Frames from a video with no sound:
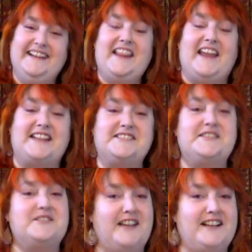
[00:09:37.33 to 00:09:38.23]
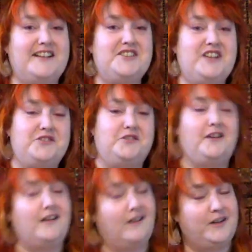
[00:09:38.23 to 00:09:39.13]
There's a lot of conjecture, a
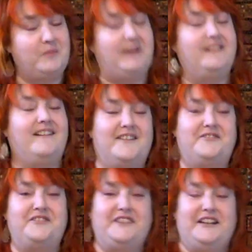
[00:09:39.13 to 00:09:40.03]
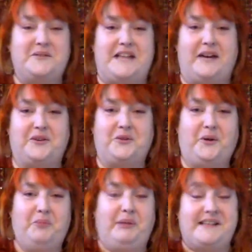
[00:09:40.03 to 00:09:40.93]
lot of argument, a lot of,
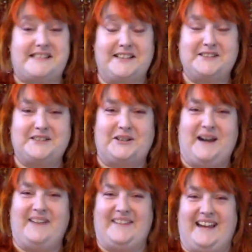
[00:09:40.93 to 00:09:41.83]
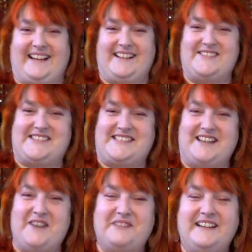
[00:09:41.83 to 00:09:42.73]
territorial pissings around that kind of
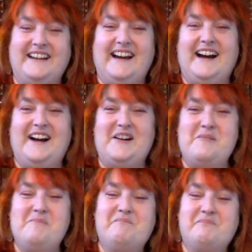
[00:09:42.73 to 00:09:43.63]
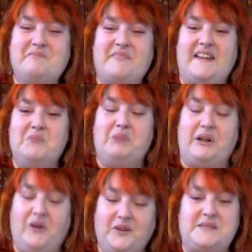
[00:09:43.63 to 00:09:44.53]
stuff. But
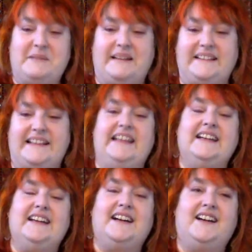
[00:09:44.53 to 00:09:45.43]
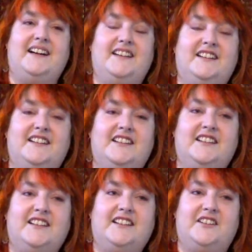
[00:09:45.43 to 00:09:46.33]
ultimately,
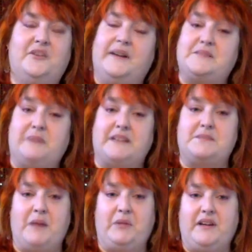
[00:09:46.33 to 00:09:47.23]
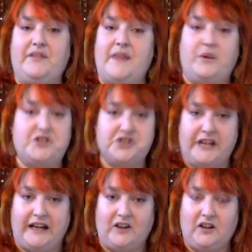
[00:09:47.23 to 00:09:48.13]
it's my belief that we
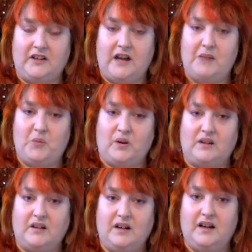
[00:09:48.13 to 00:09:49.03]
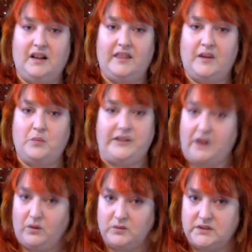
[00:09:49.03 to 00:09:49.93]
share a lot more than we
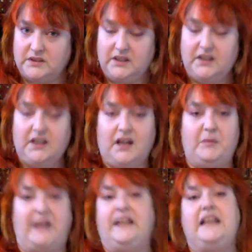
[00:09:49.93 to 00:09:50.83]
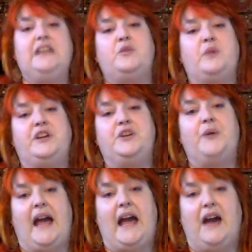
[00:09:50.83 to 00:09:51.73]
don't. And even when you
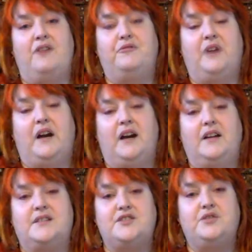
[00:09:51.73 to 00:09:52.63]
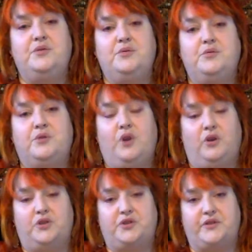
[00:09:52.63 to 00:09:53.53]
have two
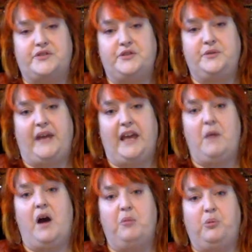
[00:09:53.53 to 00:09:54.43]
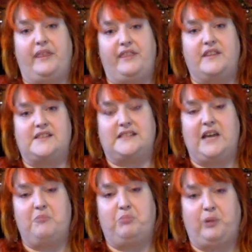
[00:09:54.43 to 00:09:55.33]
cultures who came up with the
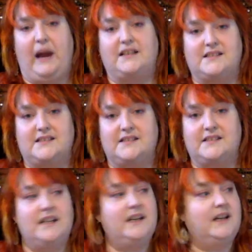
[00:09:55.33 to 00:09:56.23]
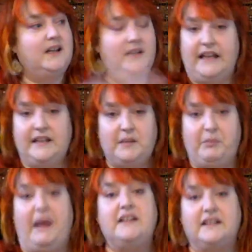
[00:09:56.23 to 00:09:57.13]
same practices
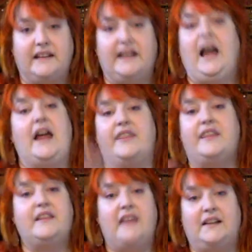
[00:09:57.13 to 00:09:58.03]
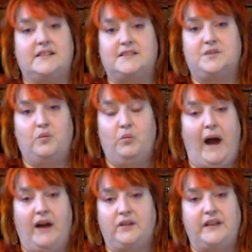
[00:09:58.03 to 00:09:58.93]
independently, I think that is
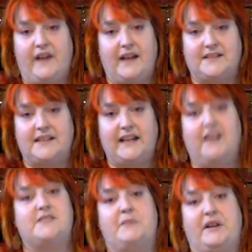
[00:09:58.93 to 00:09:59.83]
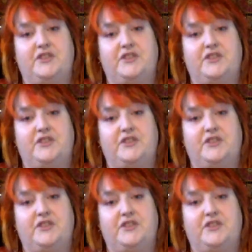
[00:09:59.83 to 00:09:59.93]
wildly fascinating, as much